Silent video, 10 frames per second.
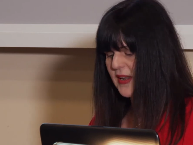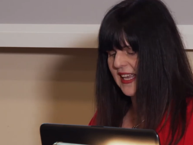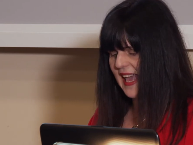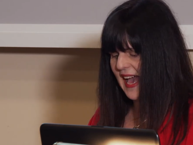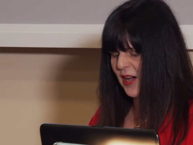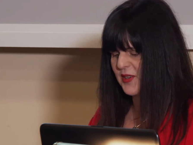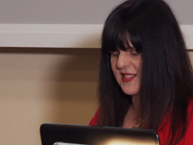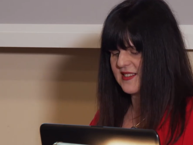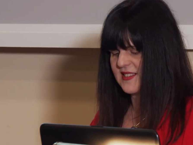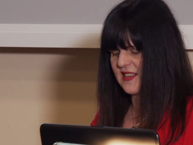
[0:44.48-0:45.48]
many
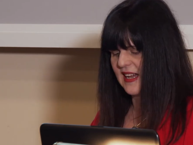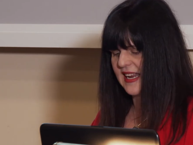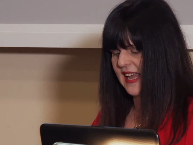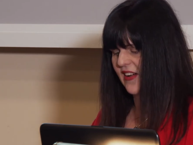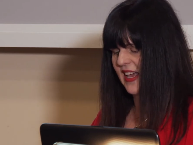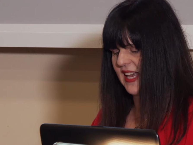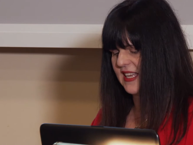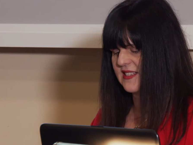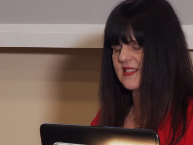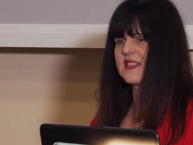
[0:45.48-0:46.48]
hours inside our
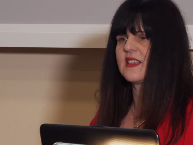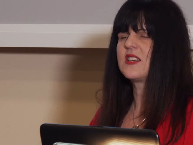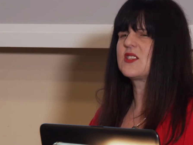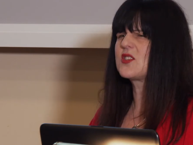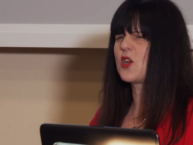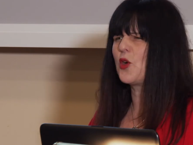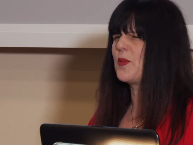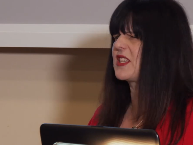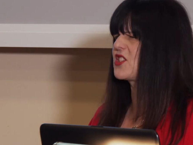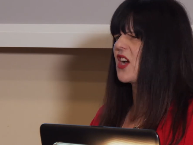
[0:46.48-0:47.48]
heads, so
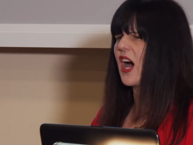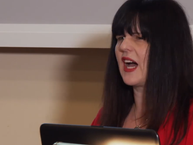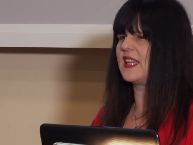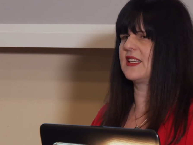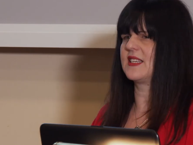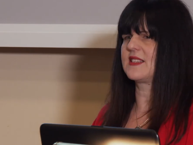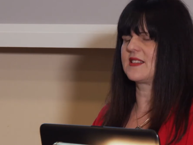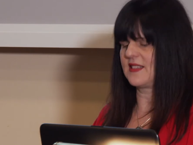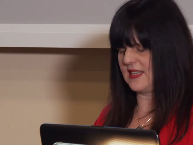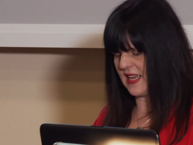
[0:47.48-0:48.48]
much
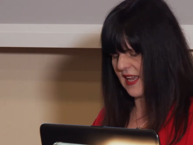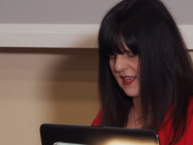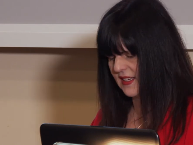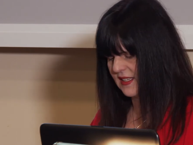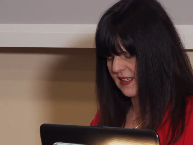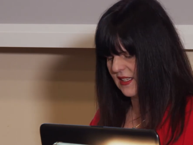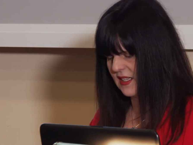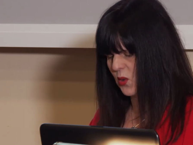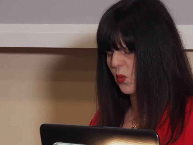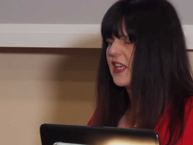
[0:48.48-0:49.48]
kindness, and yet
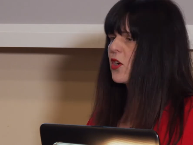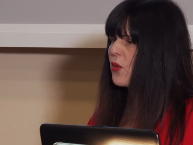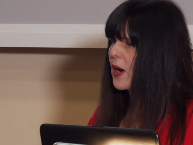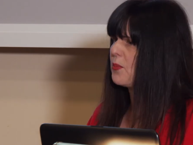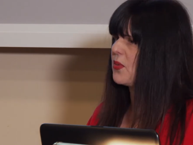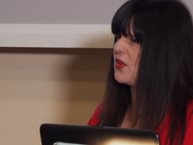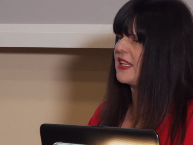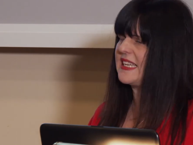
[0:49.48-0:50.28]
we crumble